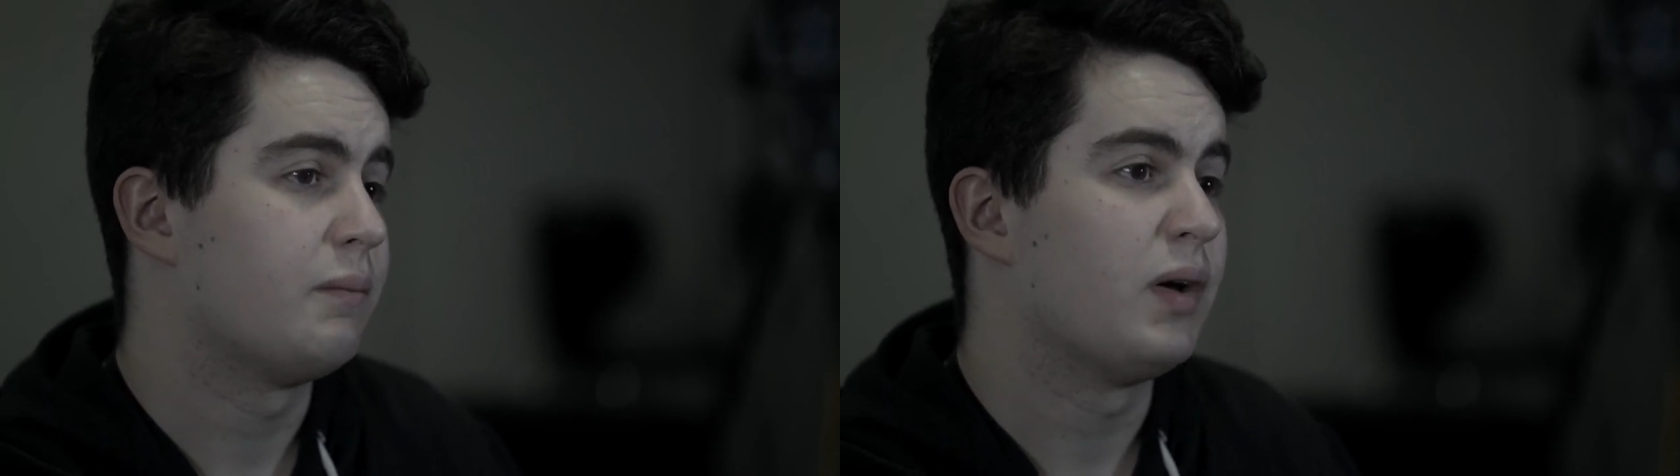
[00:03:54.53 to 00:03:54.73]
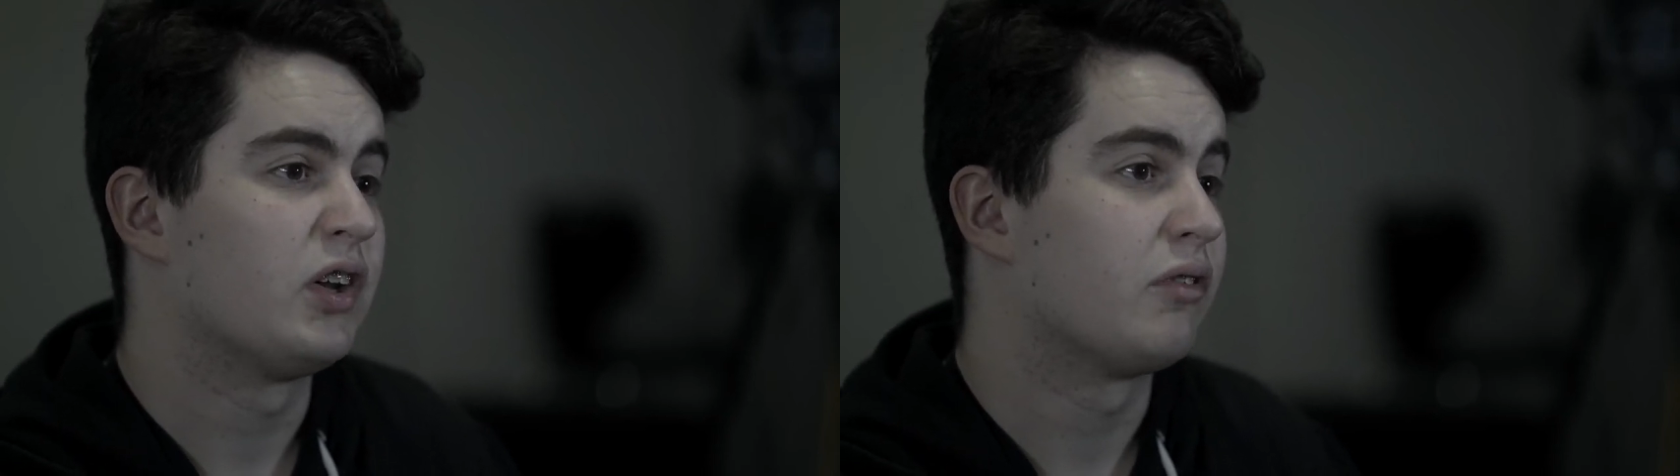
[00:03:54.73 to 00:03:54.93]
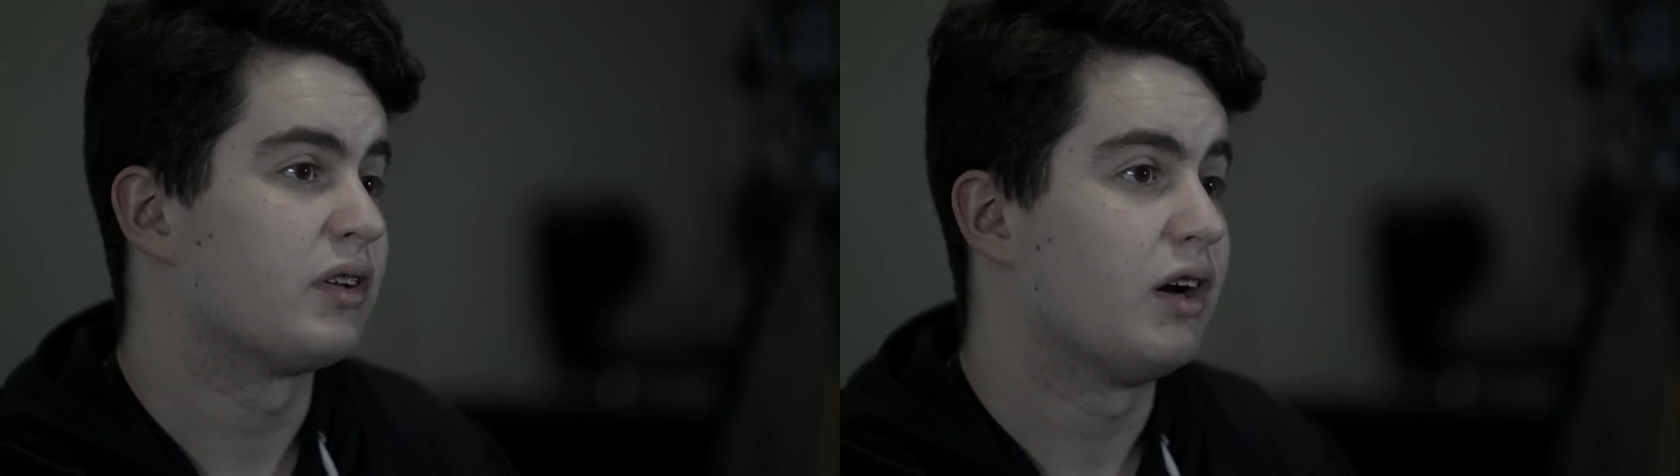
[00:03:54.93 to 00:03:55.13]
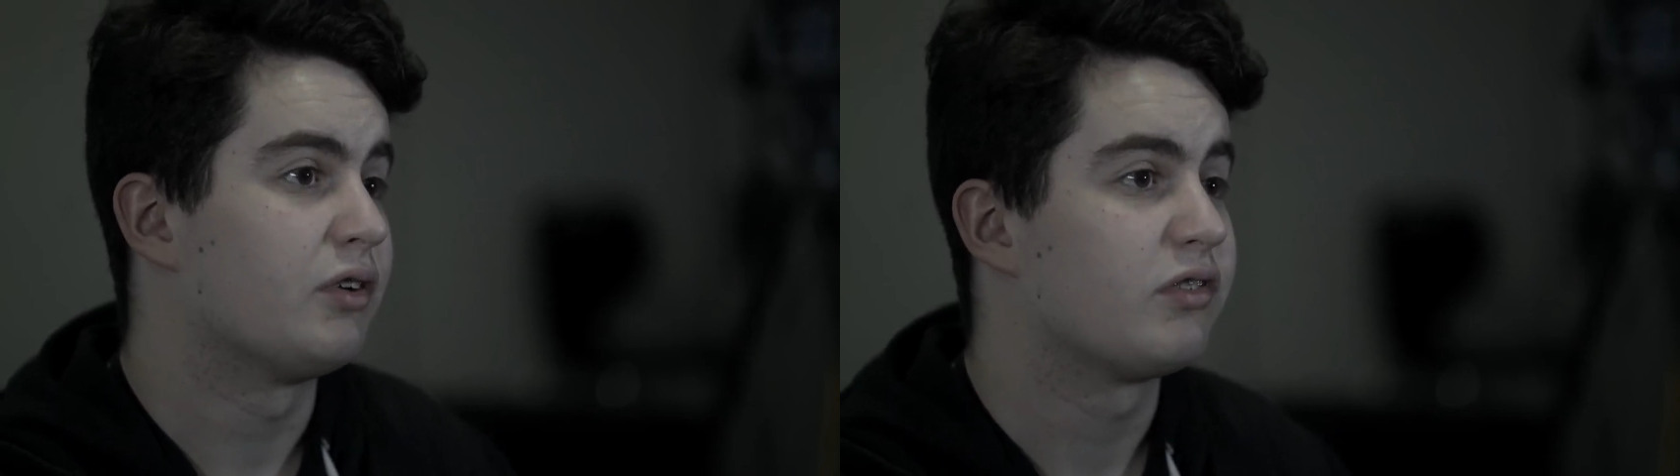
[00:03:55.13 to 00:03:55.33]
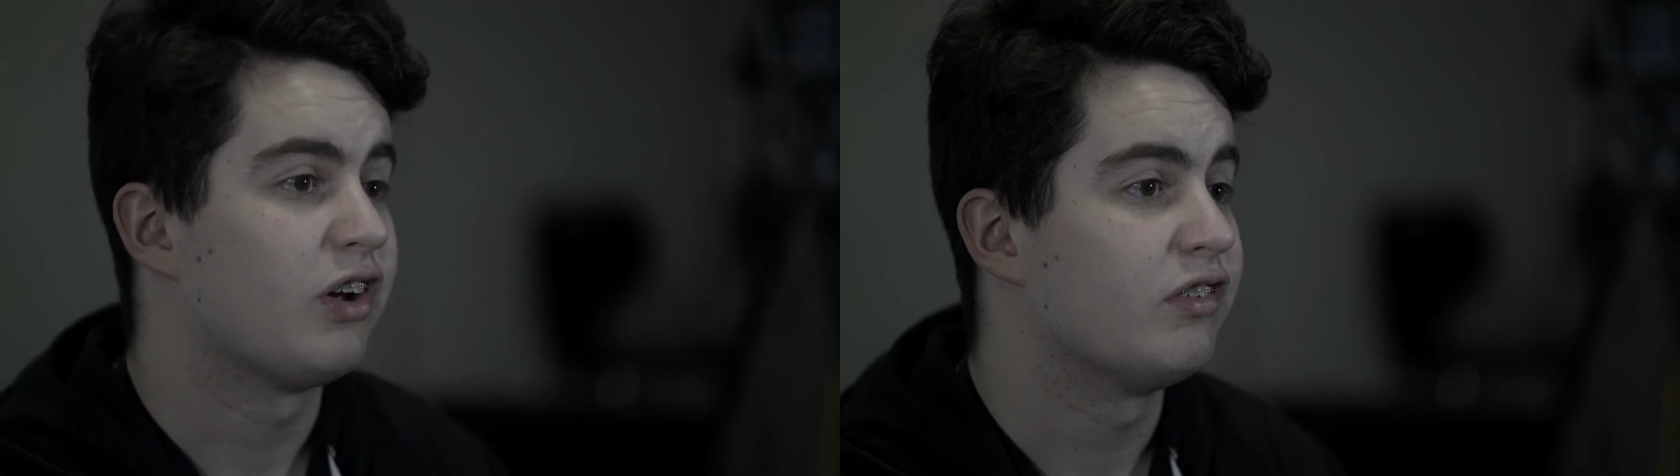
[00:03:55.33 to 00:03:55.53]
I don't think
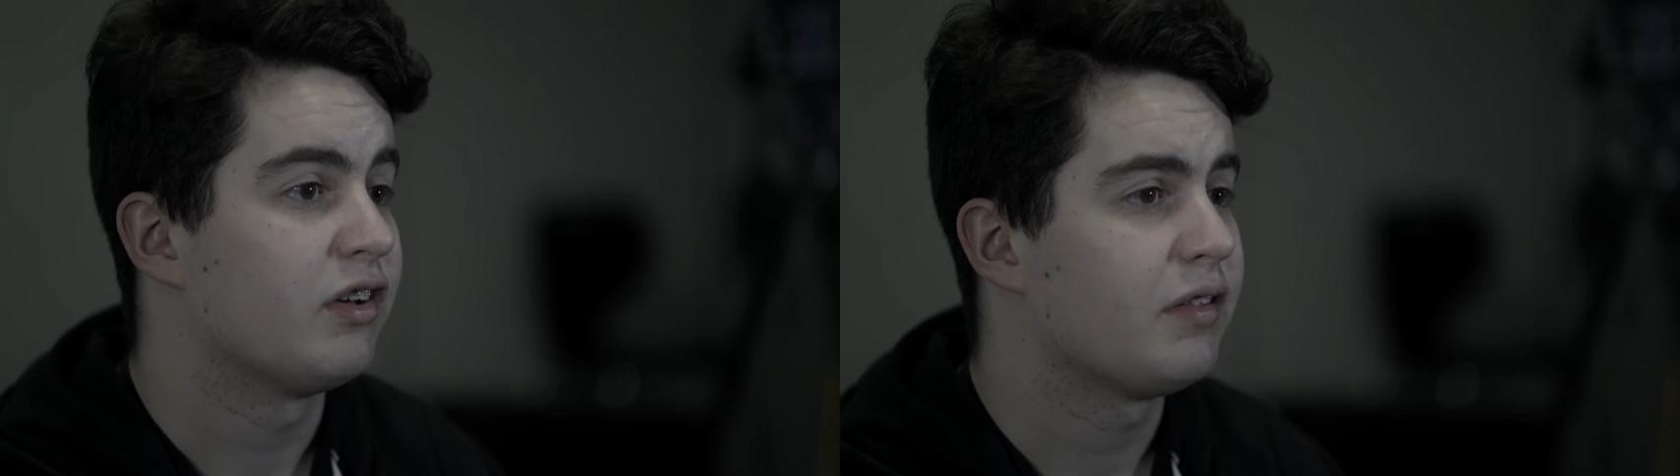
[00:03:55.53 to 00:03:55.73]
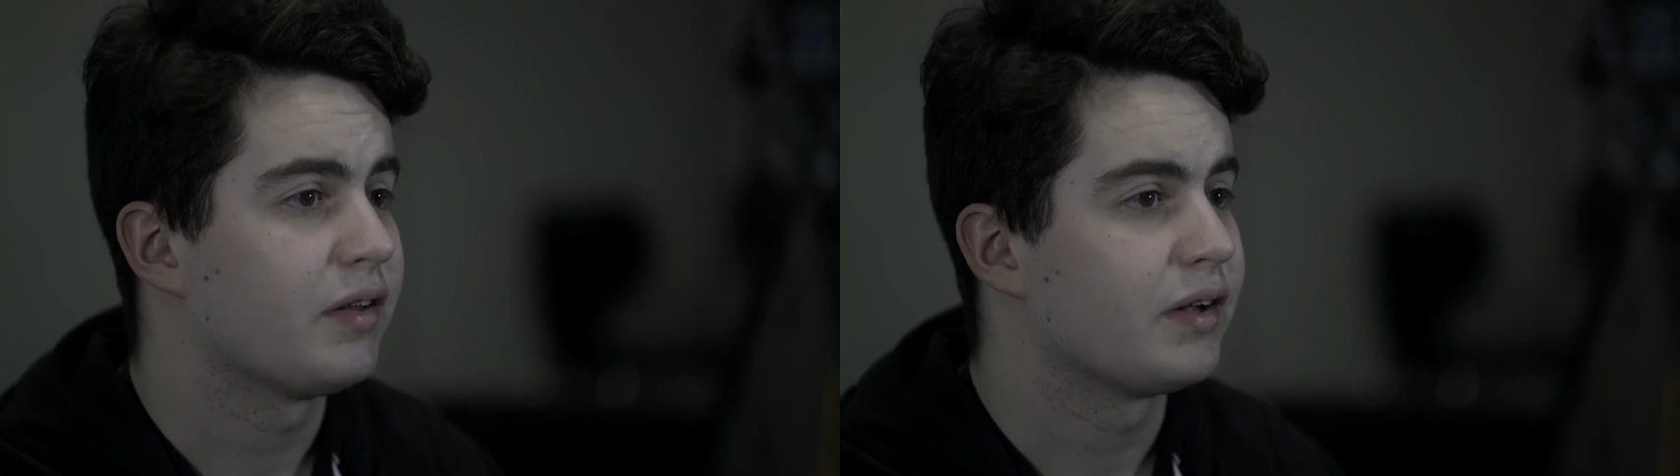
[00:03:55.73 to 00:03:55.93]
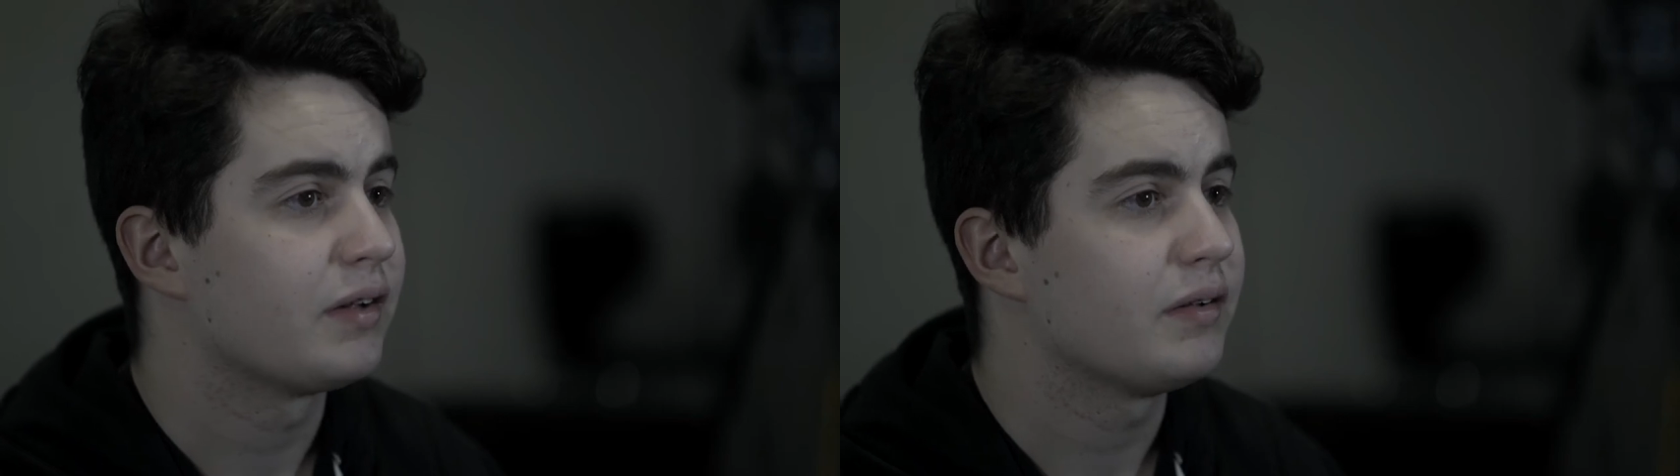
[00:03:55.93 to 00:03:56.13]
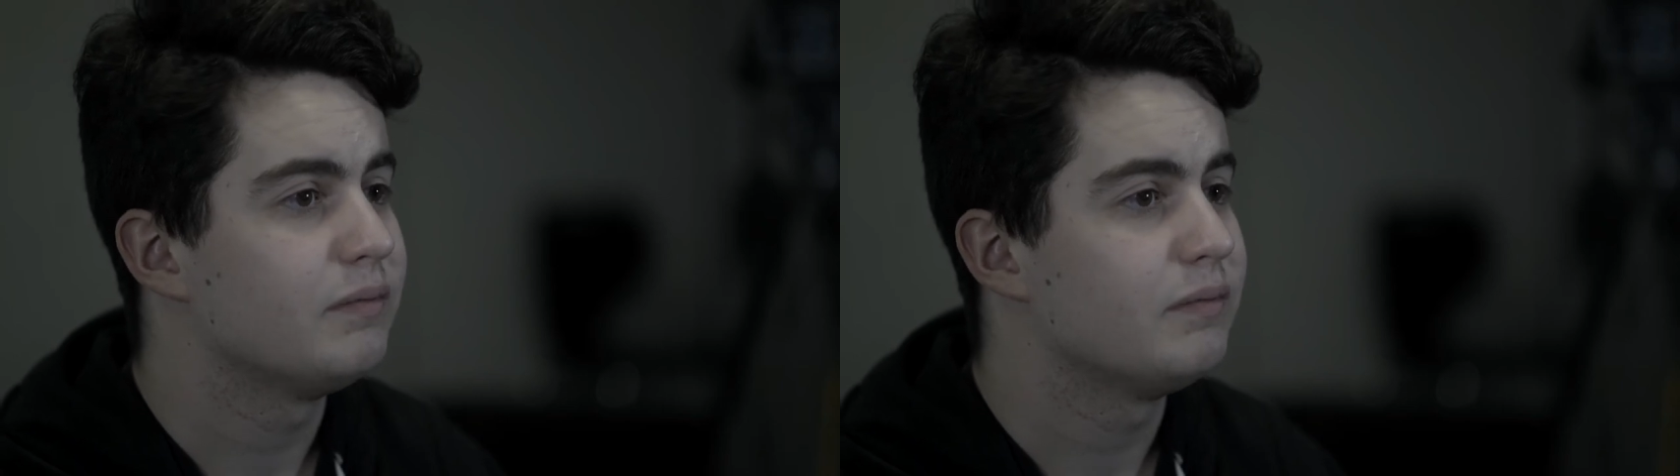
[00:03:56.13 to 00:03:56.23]
I'd change anything.